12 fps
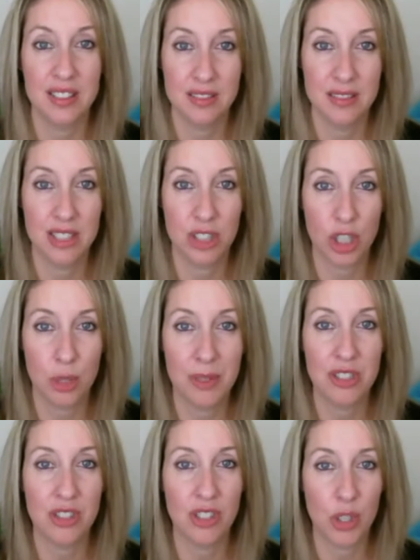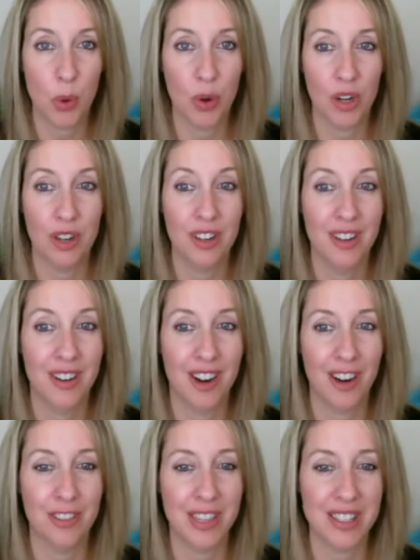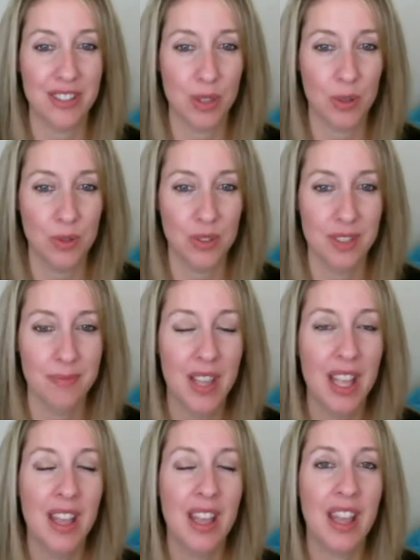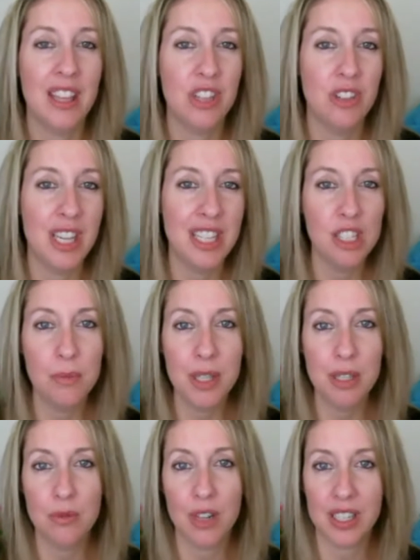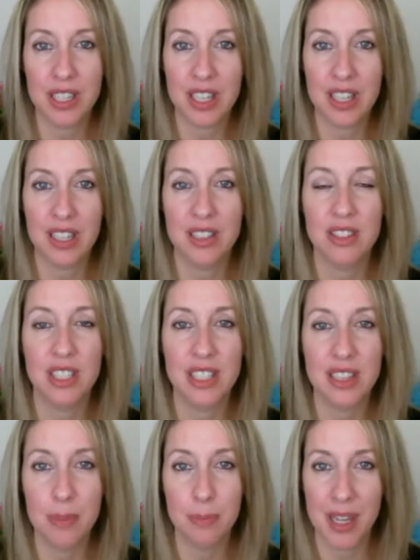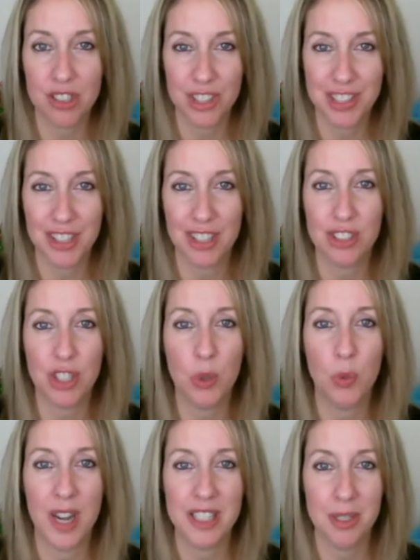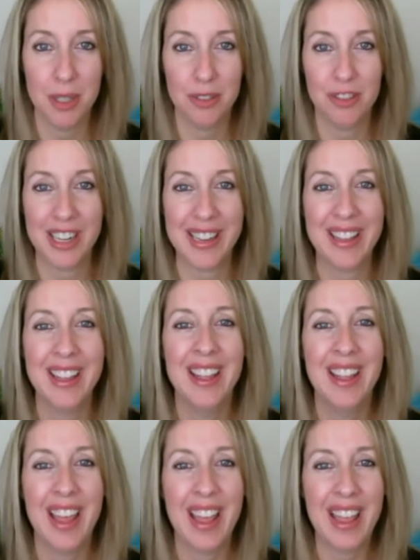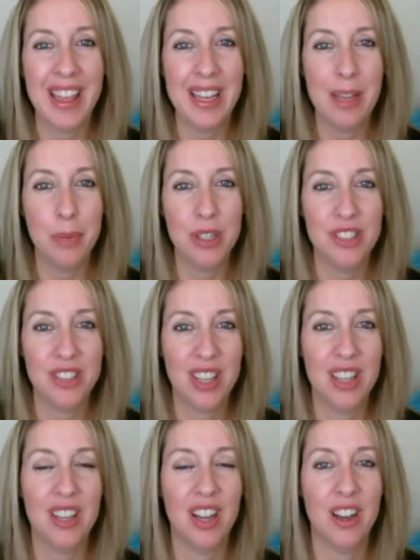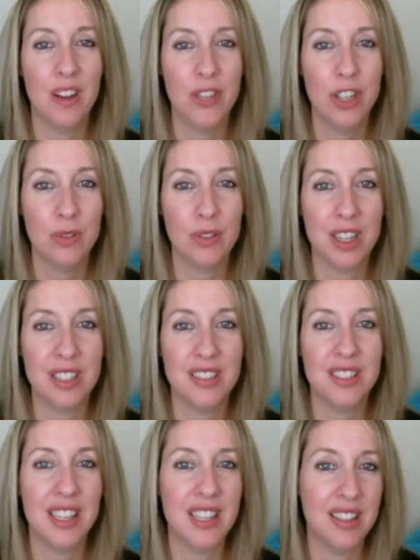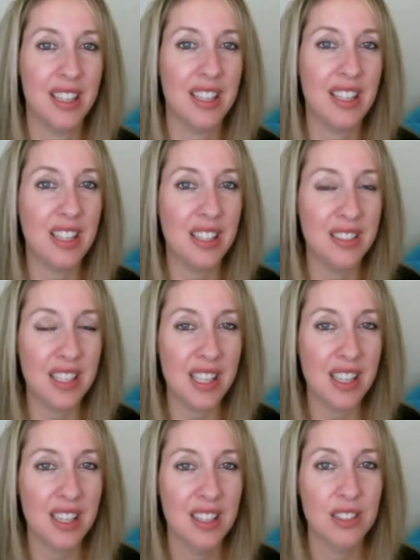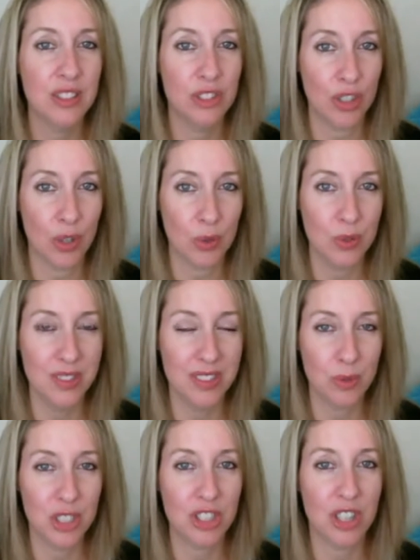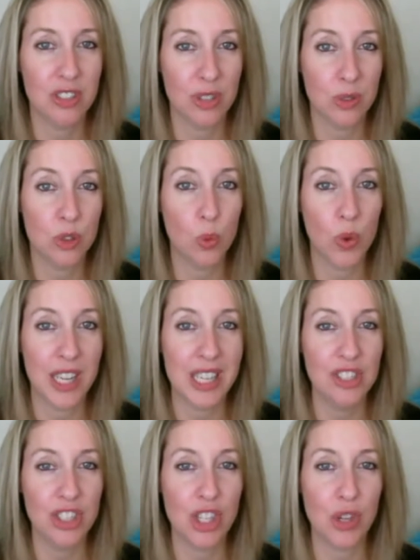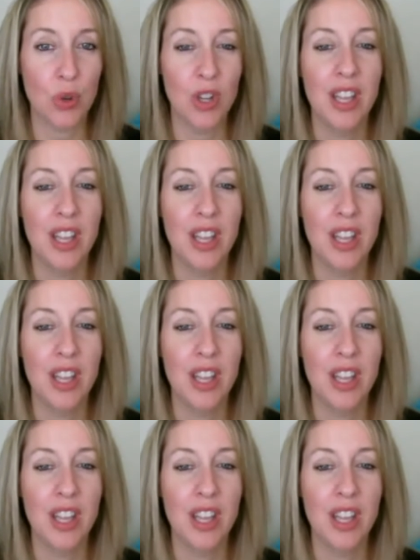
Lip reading: determines your heart rate zones. And you need to be running, to get the best results, you want to be running 80% of your runs in the easy zones, which are zones 1 and 2,